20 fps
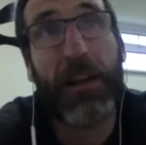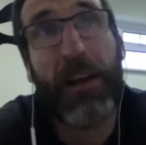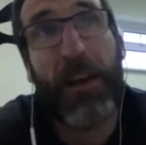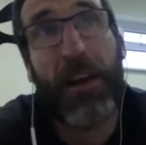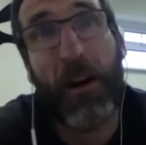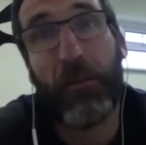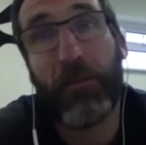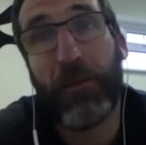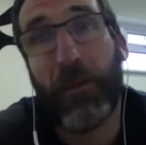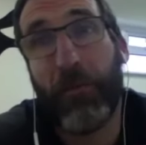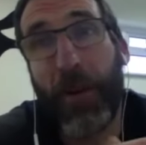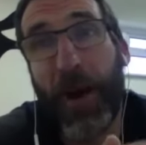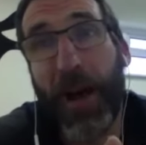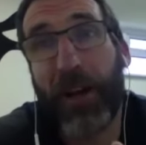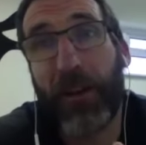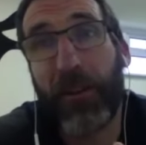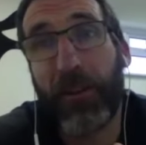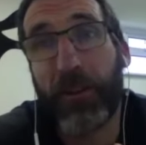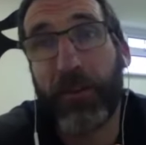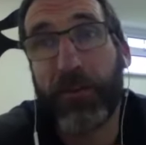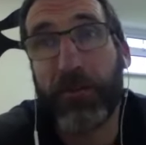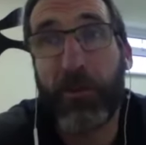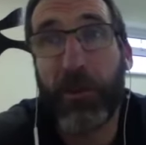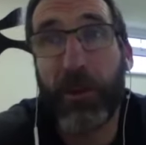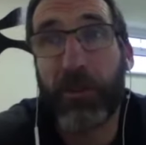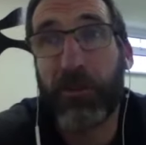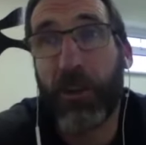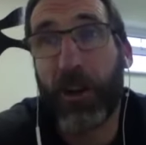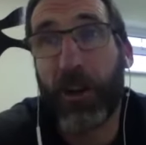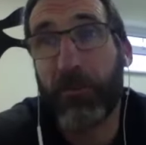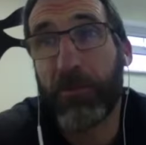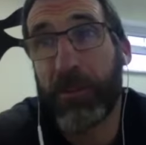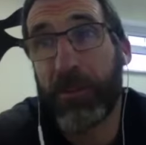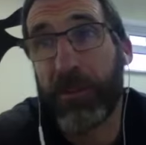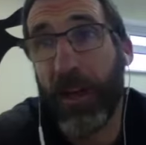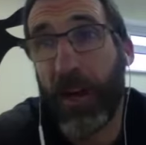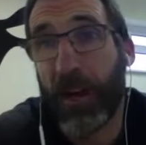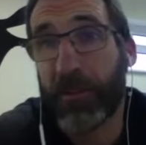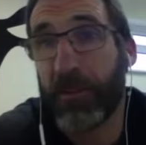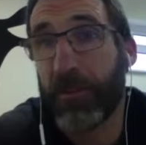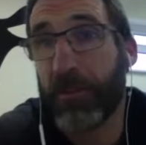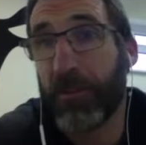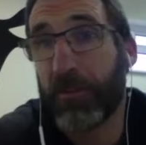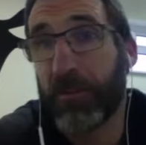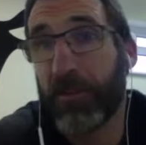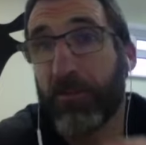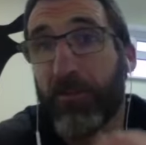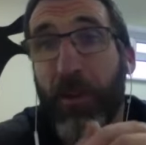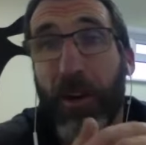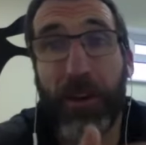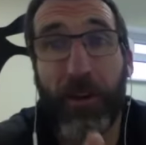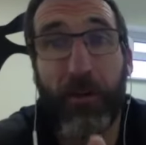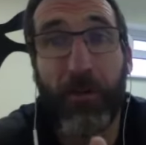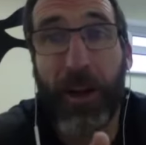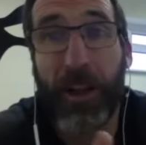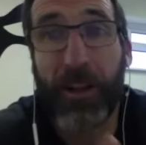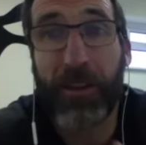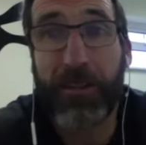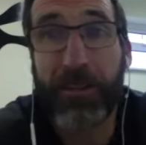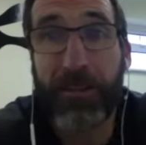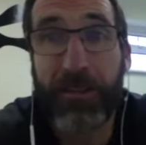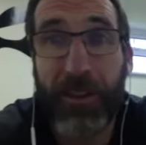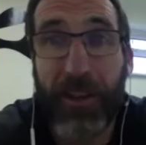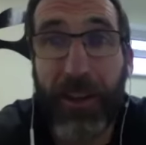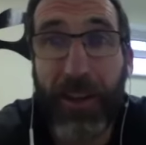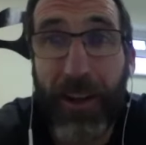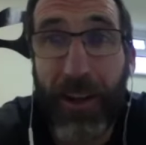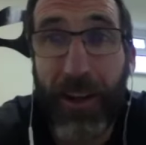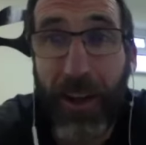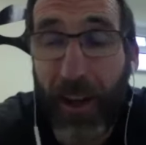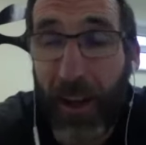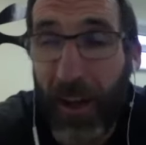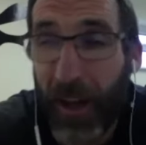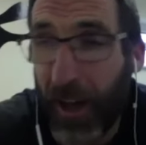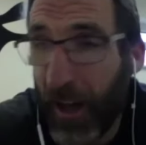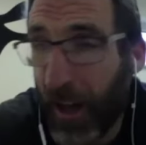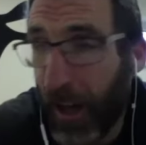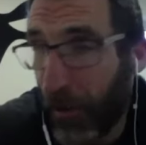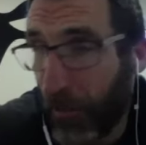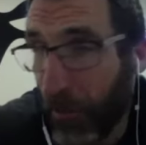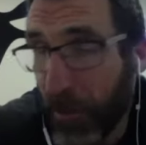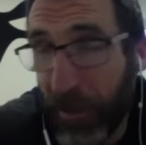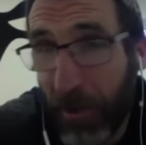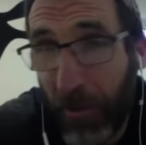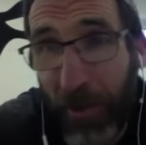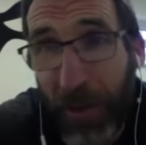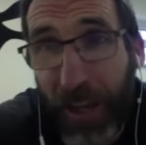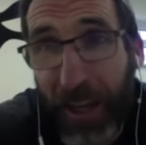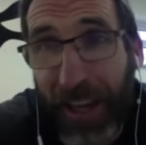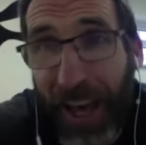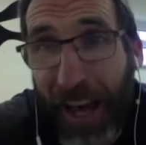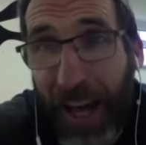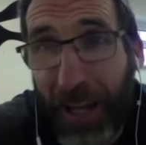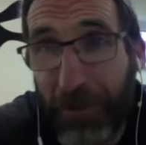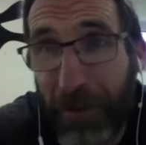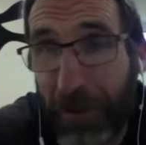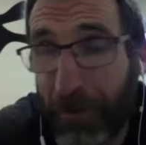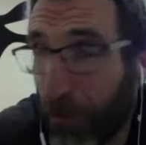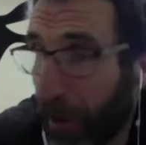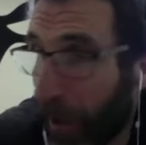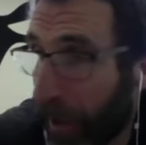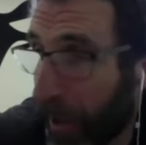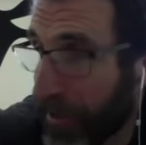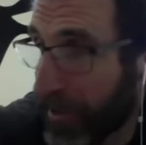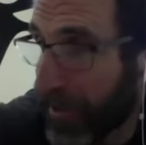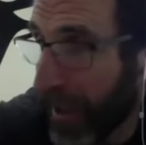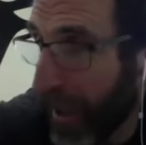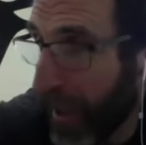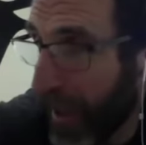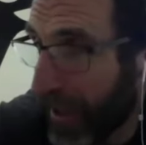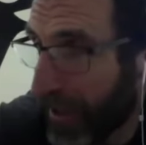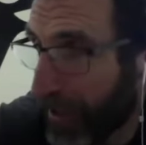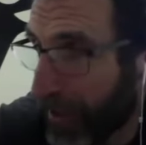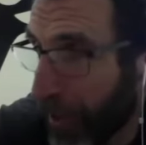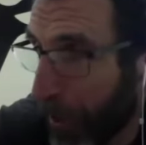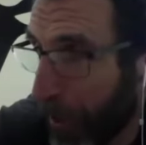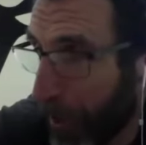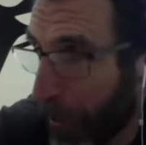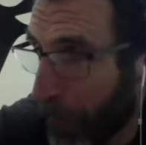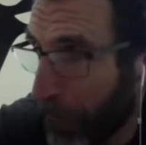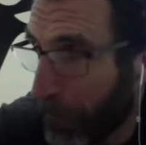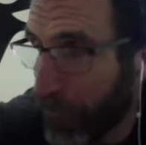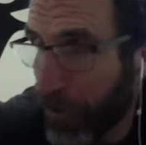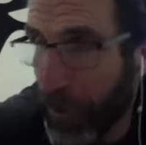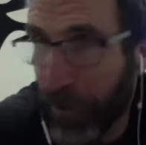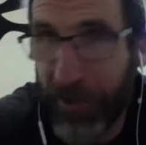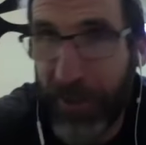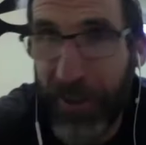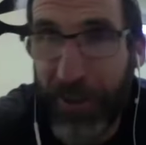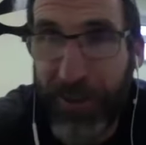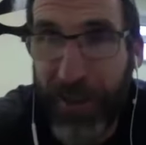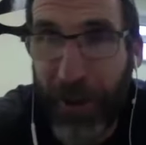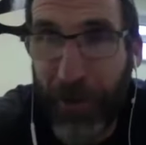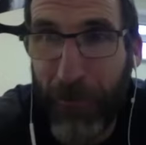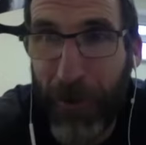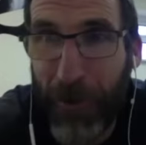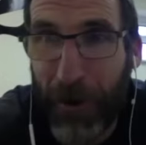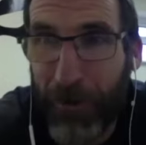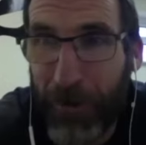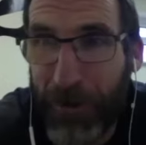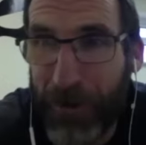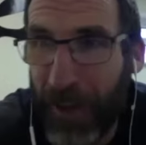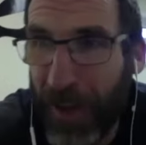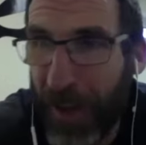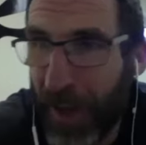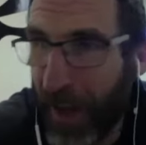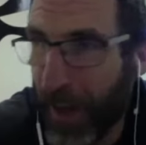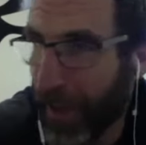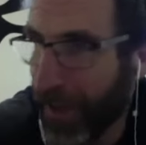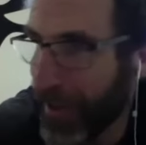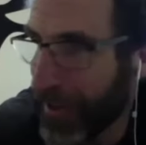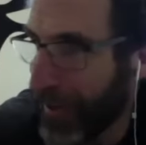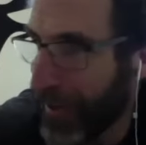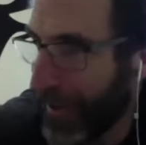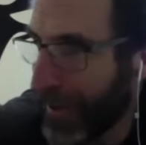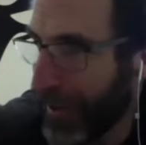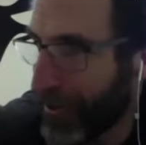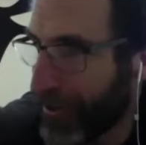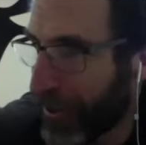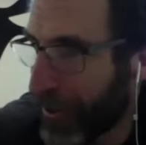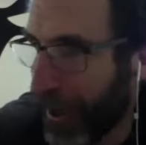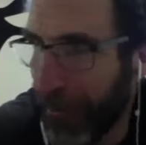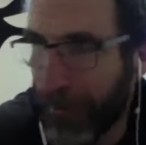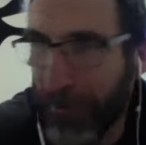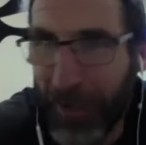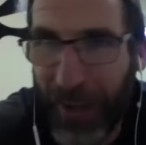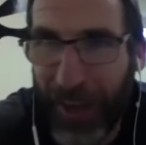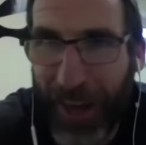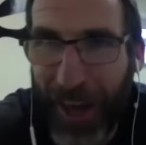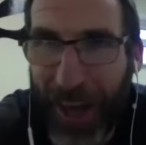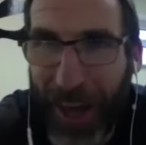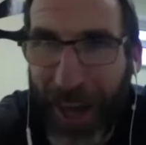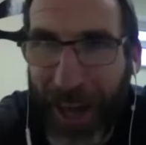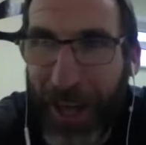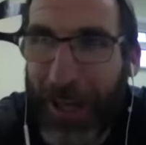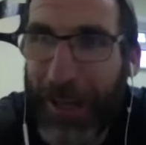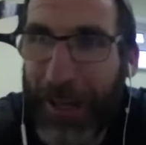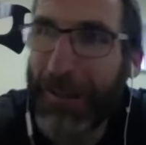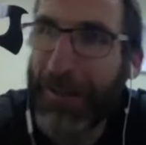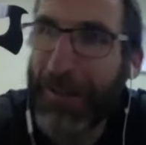Off the back of those workshops, started to do some one-to-ones with some of the academy players there. Justin Tipperick was there, James King,